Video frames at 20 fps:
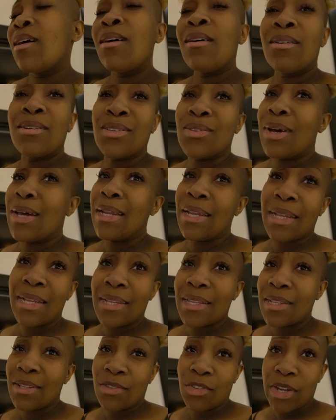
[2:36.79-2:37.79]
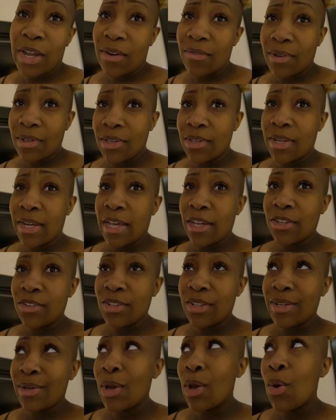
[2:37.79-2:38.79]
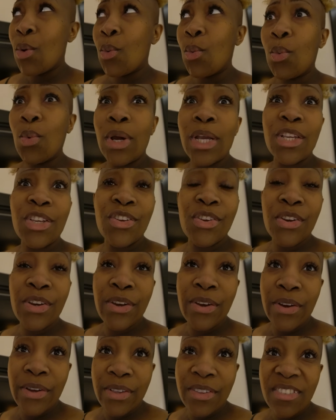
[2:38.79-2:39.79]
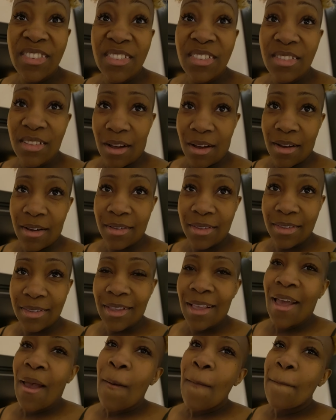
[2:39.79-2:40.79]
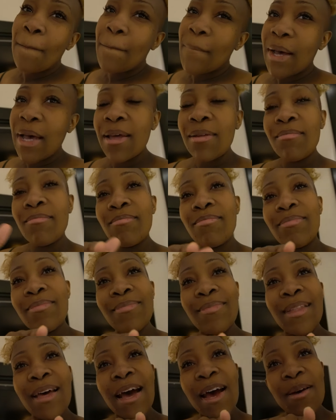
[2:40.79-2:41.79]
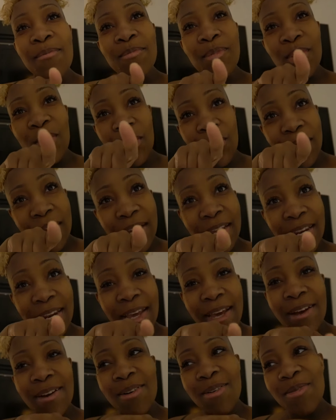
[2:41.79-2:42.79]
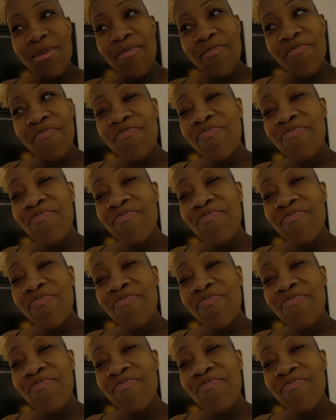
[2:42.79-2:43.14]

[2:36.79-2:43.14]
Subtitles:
also I didn't get to travel internationally, which sucks. But I'm doing it now.